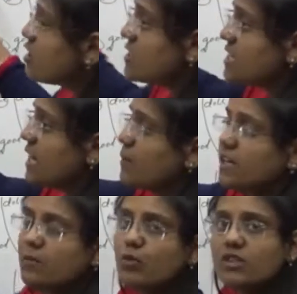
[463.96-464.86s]
or statement
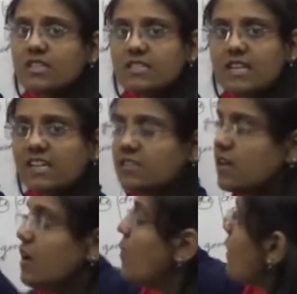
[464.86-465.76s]
in both the sides,
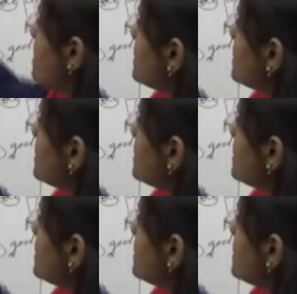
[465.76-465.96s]
one